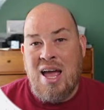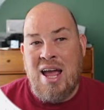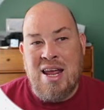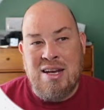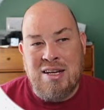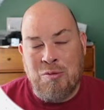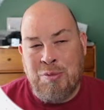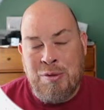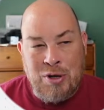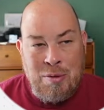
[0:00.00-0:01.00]
And
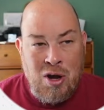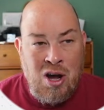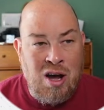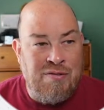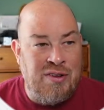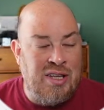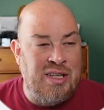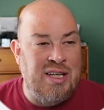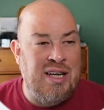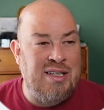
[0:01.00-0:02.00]
people come off, and then
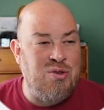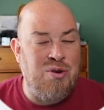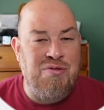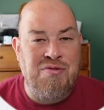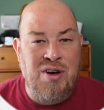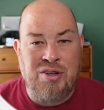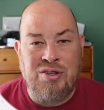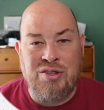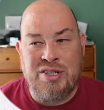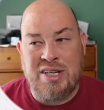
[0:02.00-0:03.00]
they get sort of
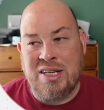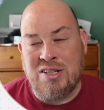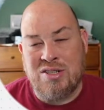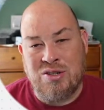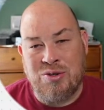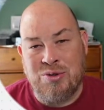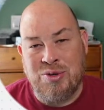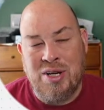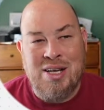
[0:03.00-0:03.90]
funneled into